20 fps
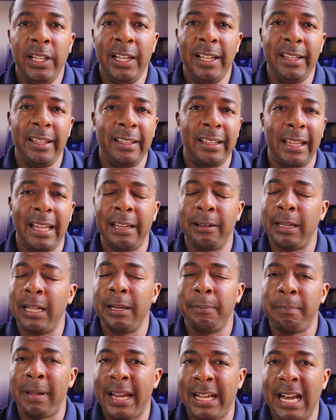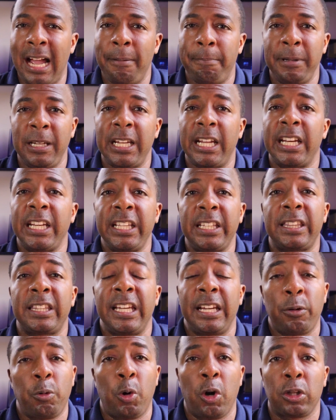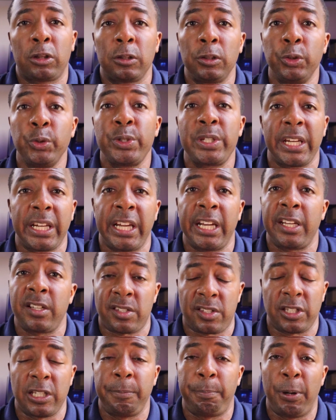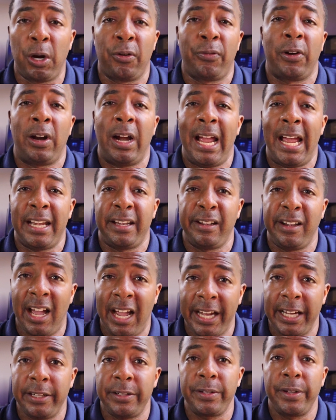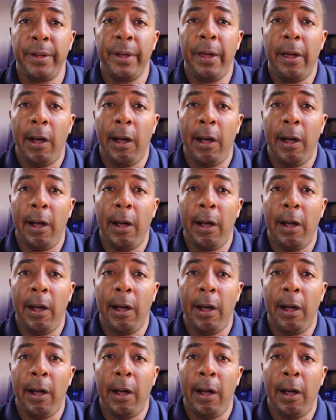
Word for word: it, it may not be anything worth losing any sleep over at night.